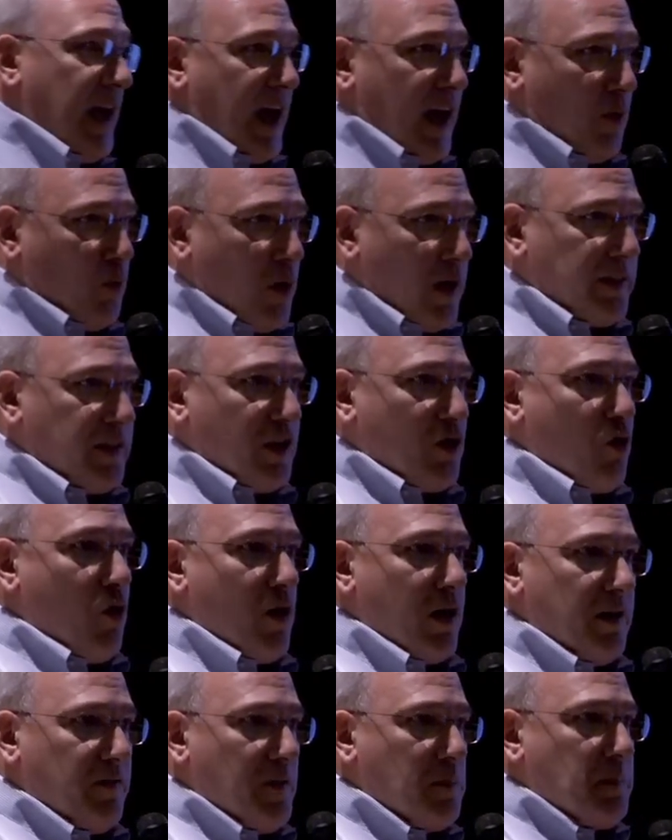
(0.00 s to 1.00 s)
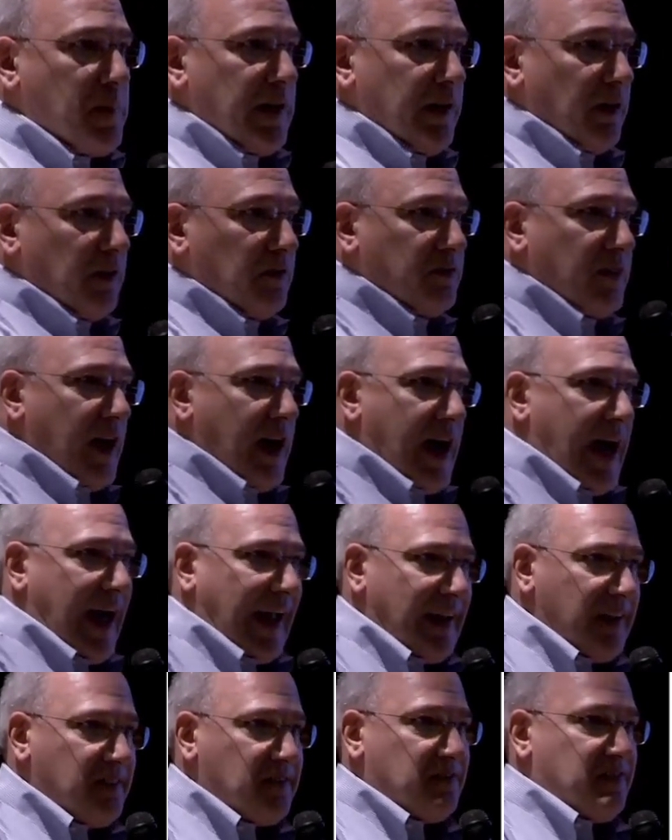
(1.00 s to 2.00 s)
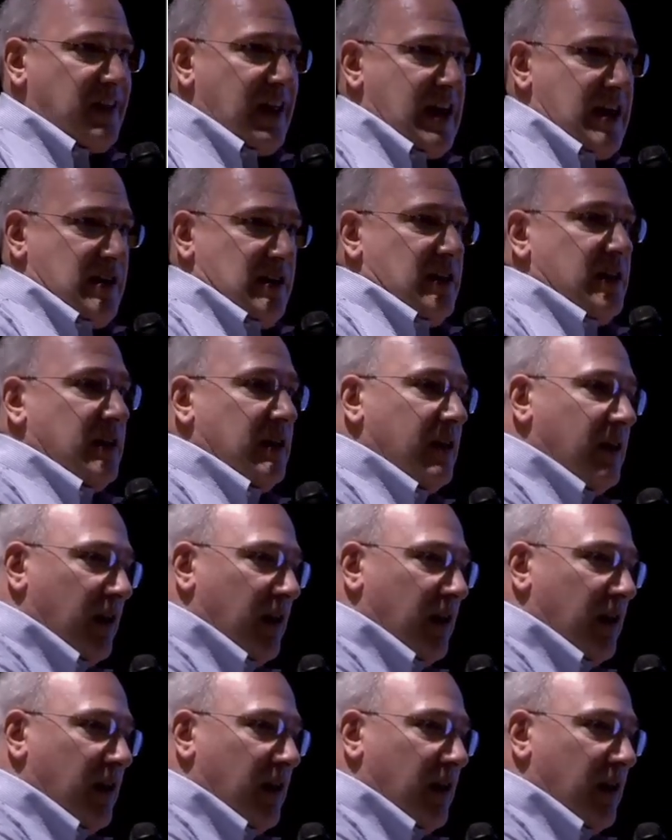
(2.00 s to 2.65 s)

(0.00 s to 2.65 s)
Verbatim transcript: And what the Court of Appeals, the highest state,